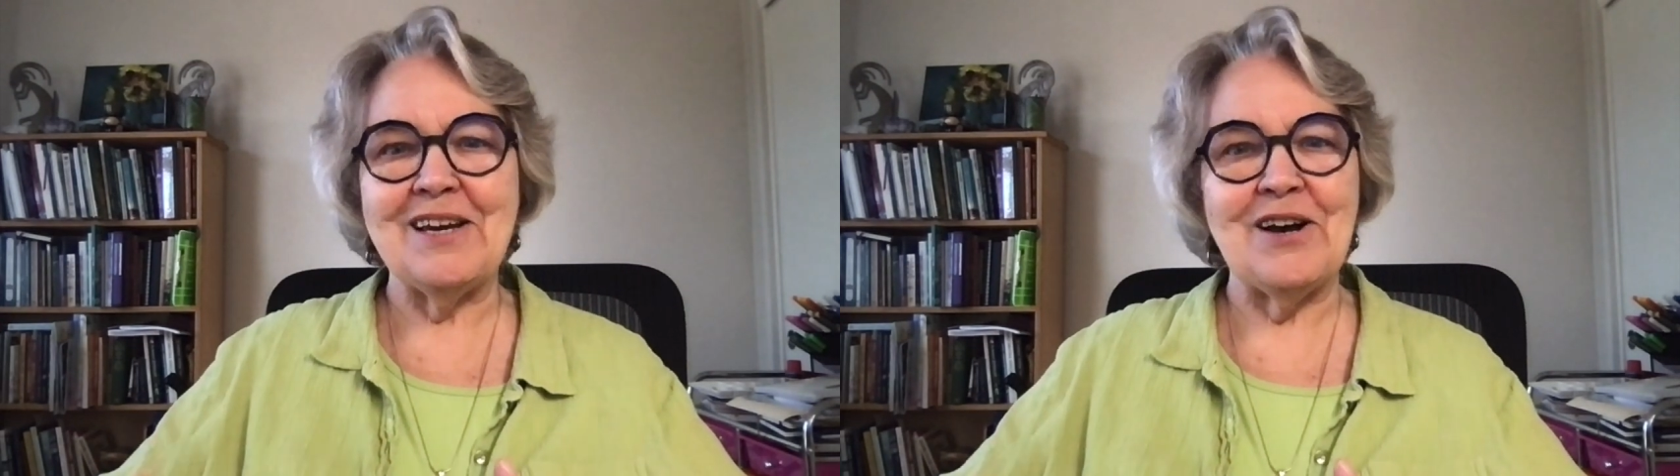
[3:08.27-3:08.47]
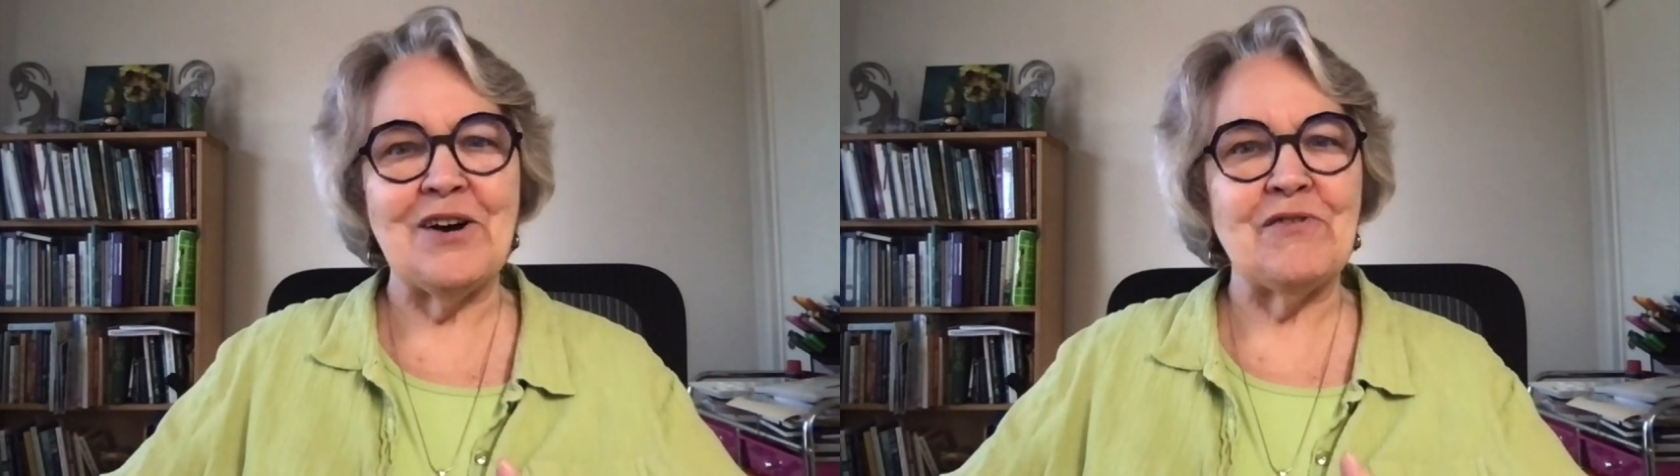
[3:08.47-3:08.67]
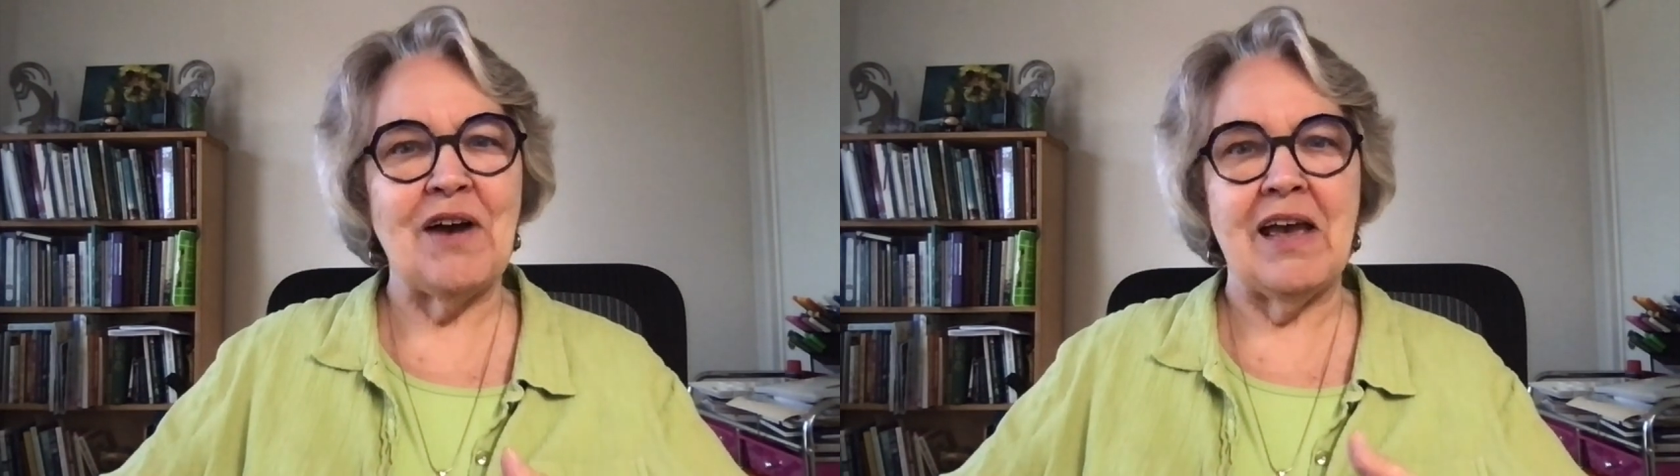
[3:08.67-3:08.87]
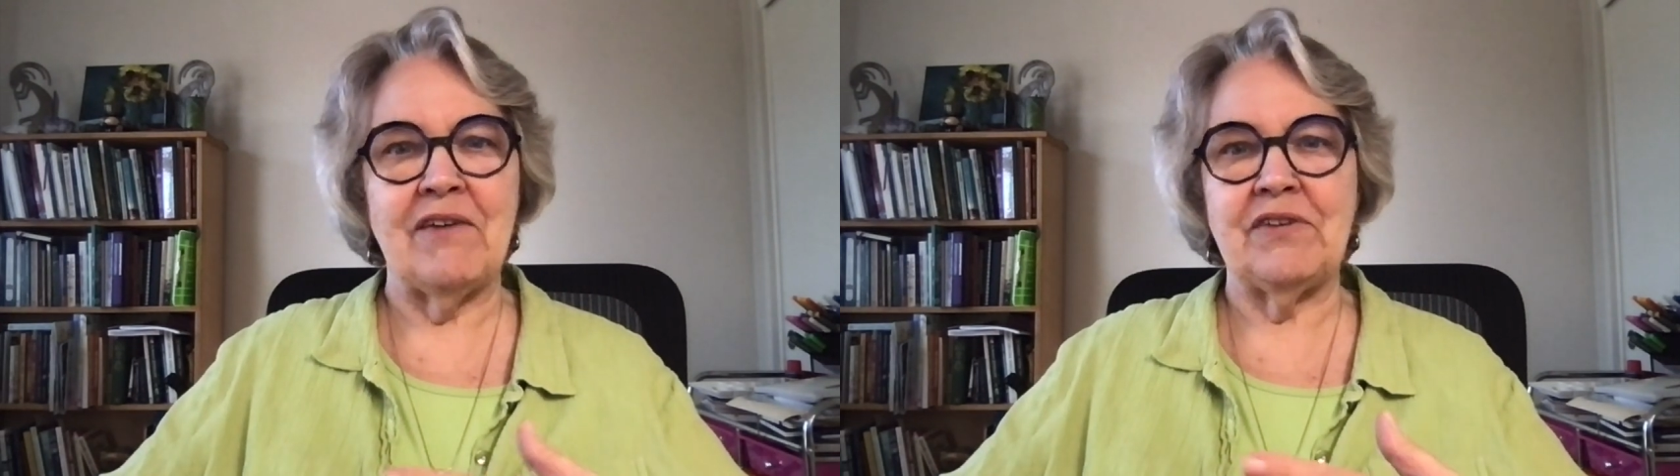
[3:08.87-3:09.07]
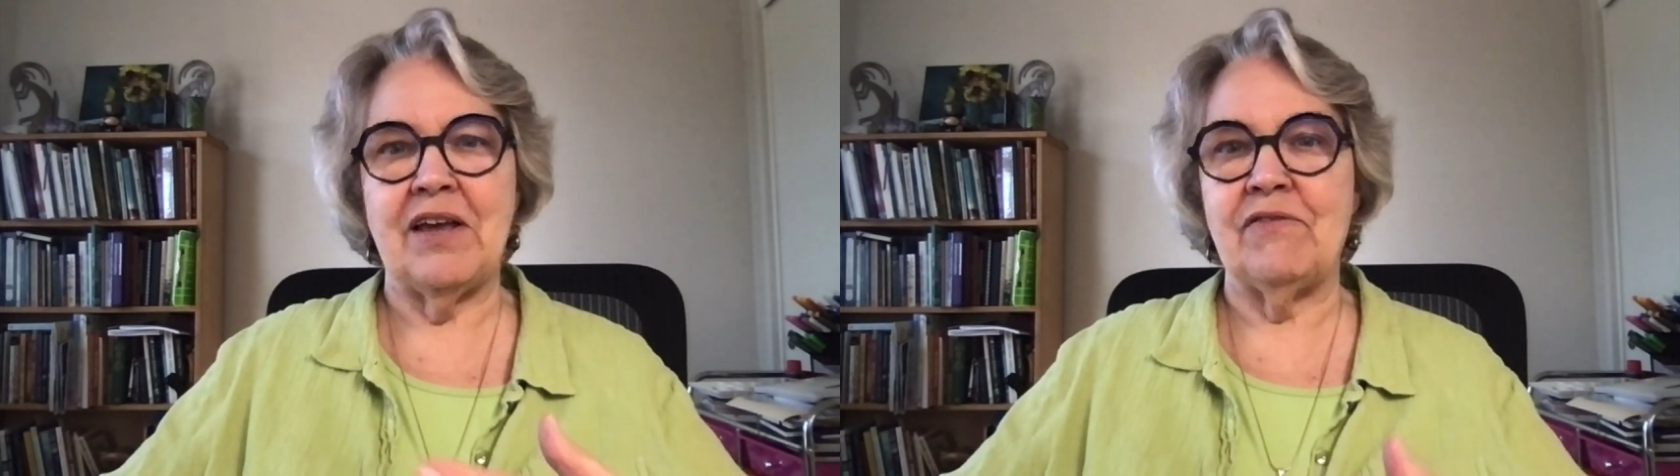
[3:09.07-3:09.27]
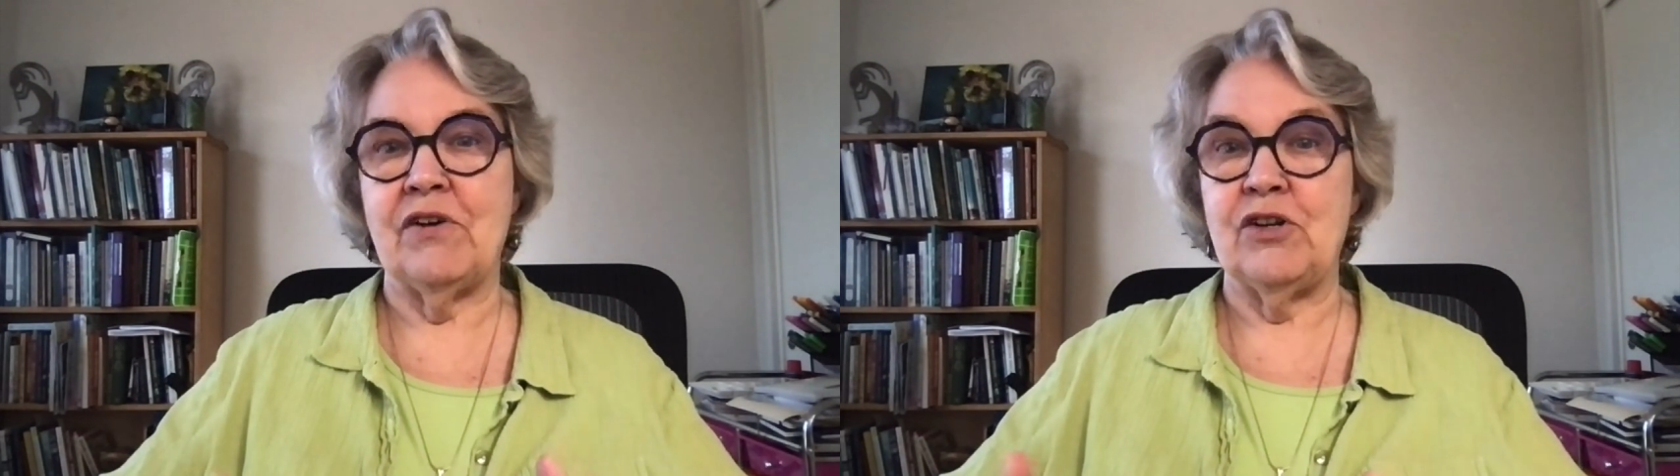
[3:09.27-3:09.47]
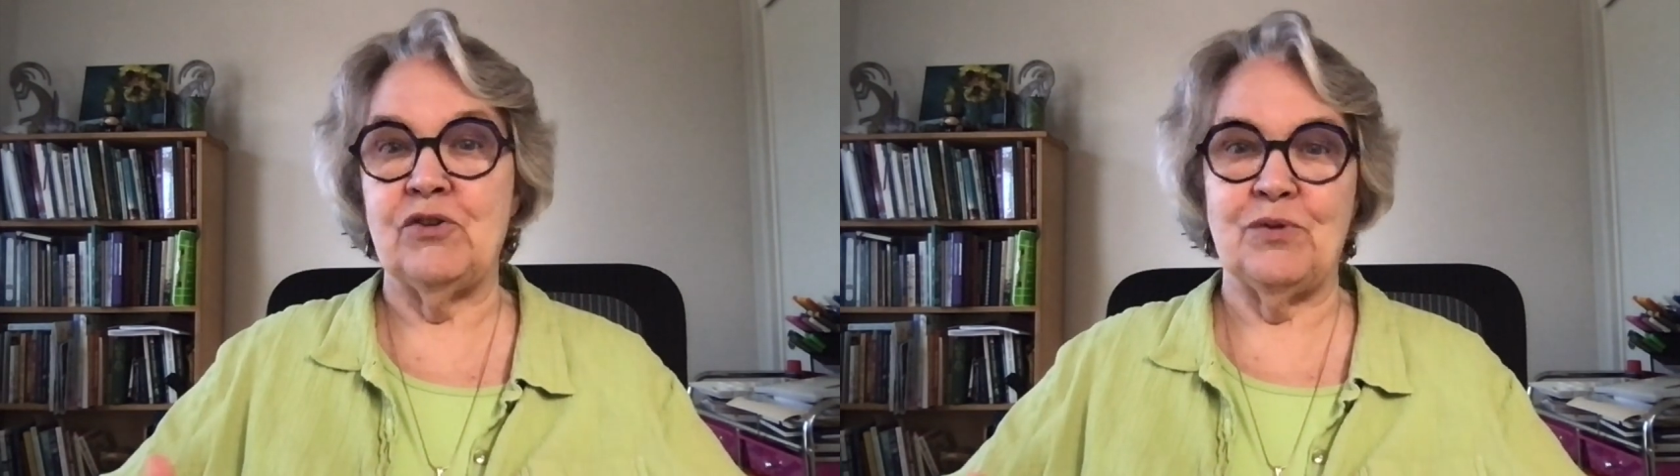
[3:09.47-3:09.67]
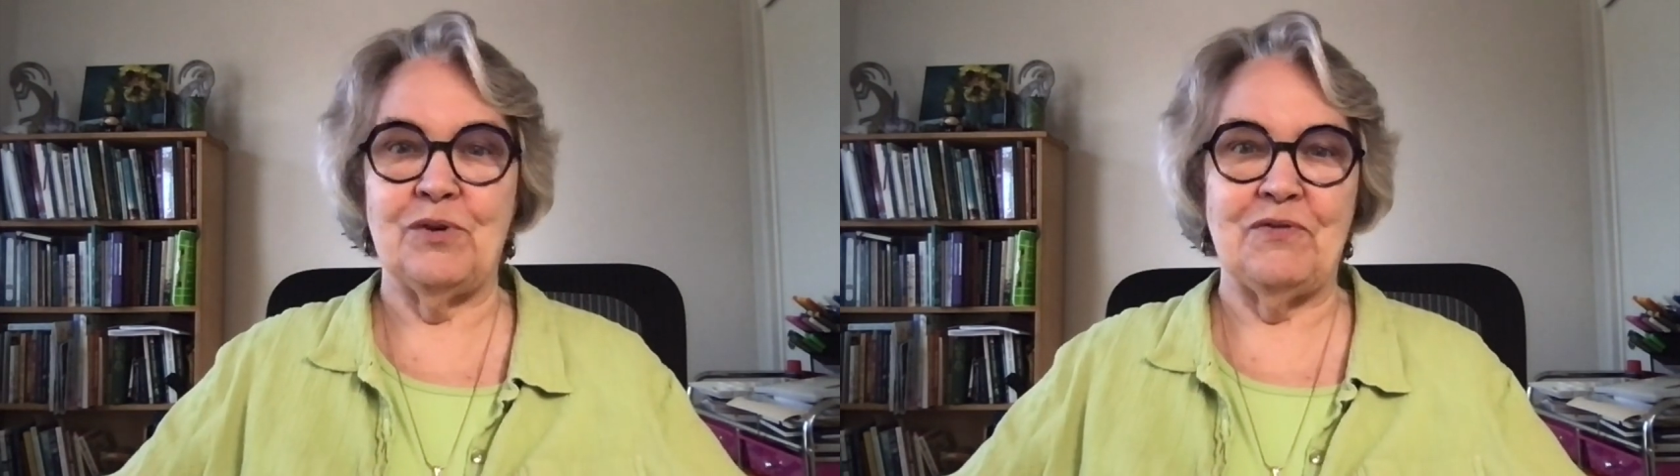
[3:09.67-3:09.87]
of I have to have
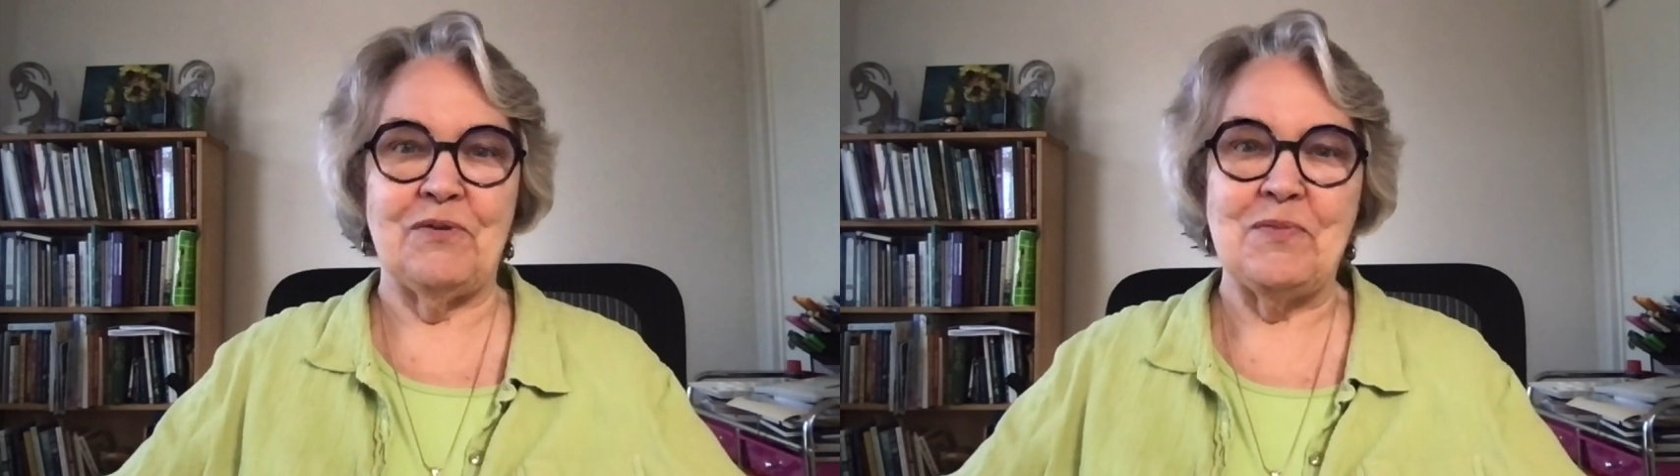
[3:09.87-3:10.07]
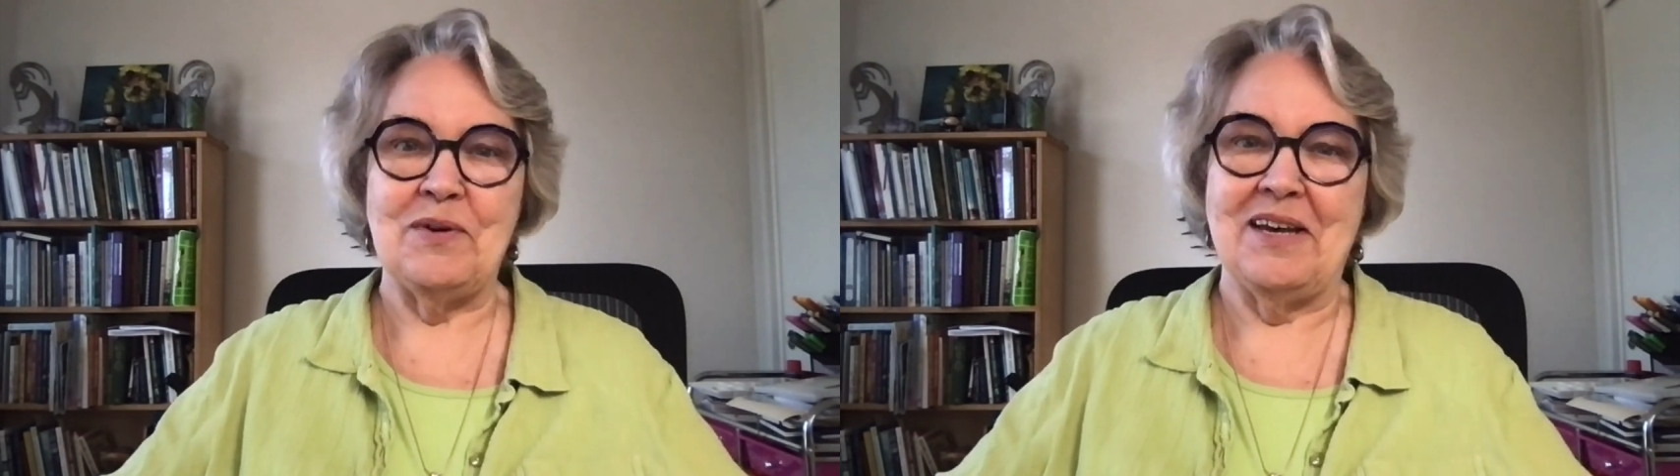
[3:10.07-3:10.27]
100 of them.